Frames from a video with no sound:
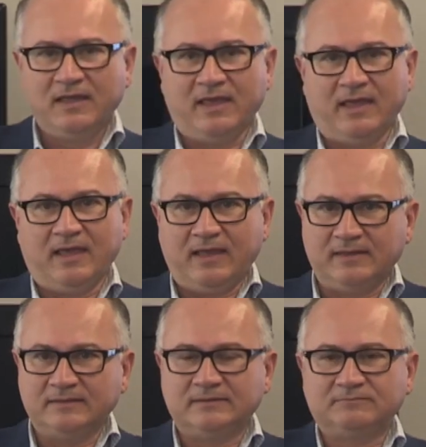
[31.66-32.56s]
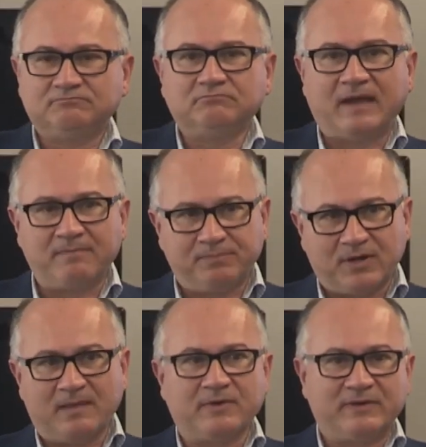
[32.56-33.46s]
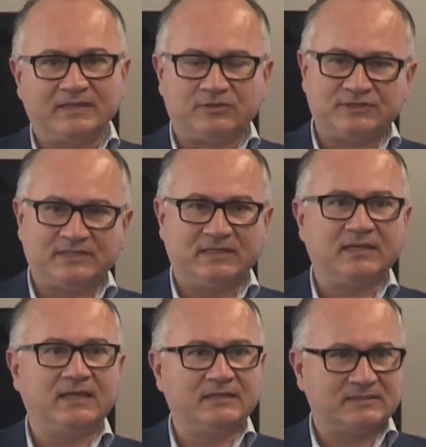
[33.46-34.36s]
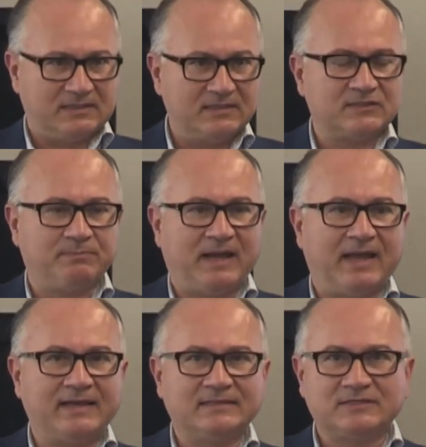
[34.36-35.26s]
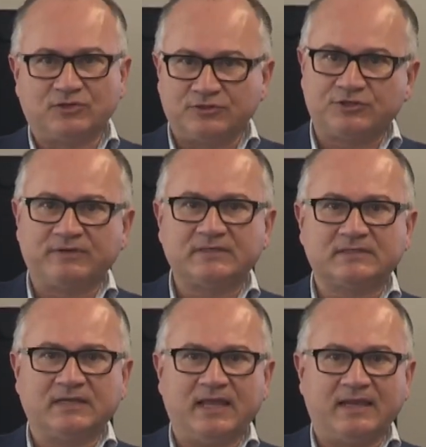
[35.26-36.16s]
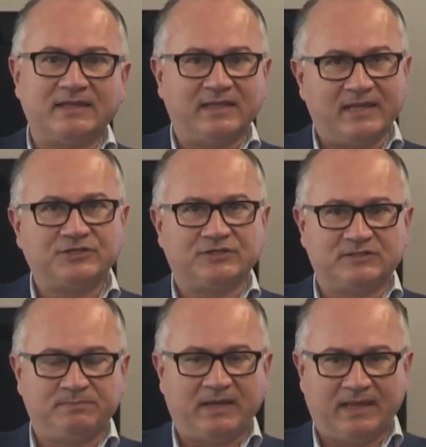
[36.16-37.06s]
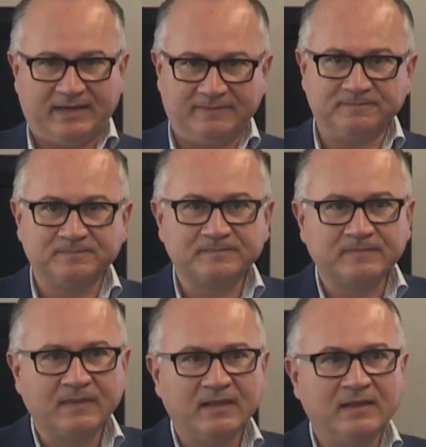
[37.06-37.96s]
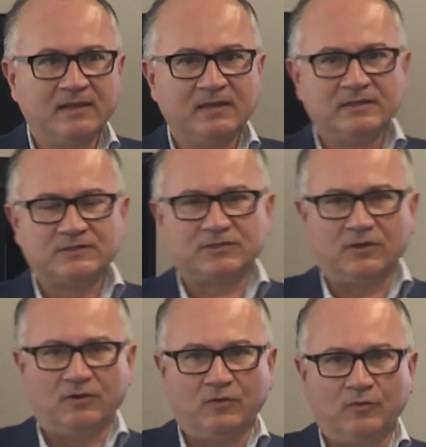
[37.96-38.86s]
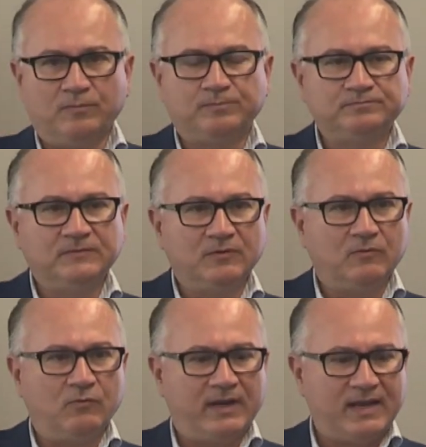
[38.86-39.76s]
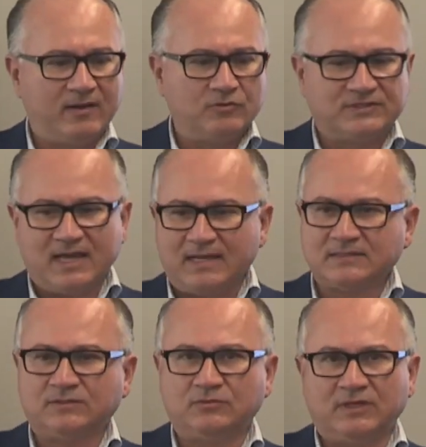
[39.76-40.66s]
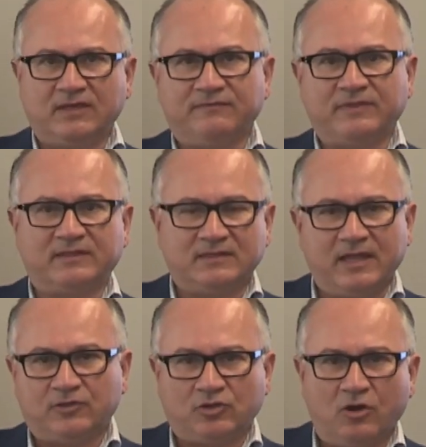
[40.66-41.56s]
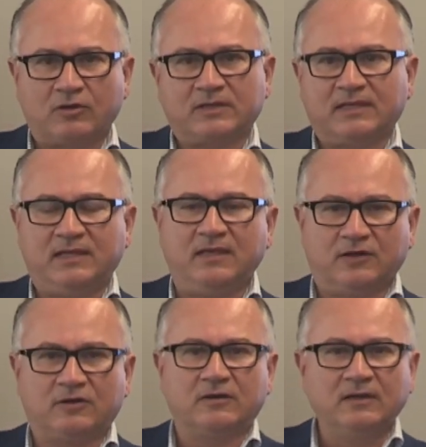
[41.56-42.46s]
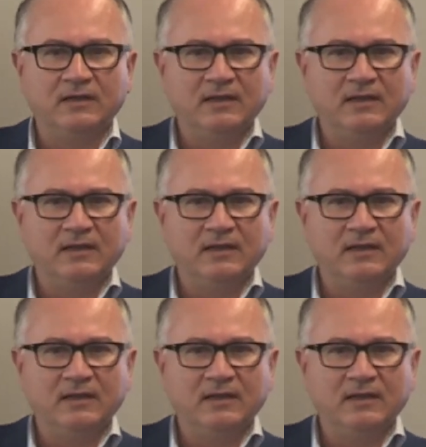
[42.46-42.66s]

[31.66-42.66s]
And my primary interest is spine surgeries and the aging spine. So when I was asked to give the, a talk here,